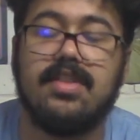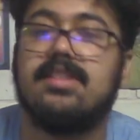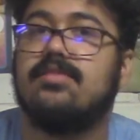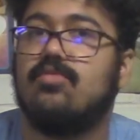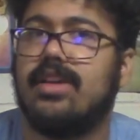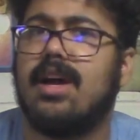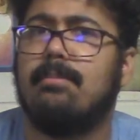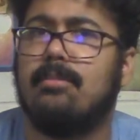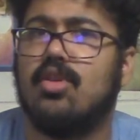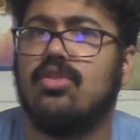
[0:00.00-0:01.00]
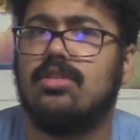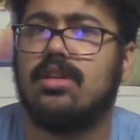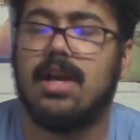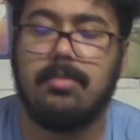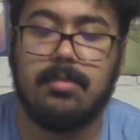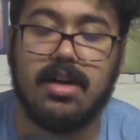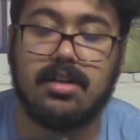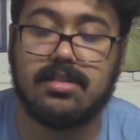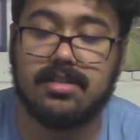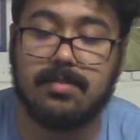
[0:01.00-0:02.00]
This We got Merle a couple
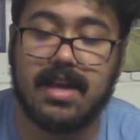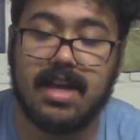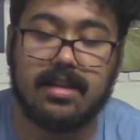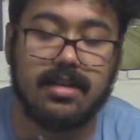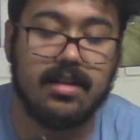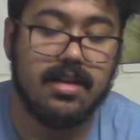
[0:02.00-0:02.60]
boxes back.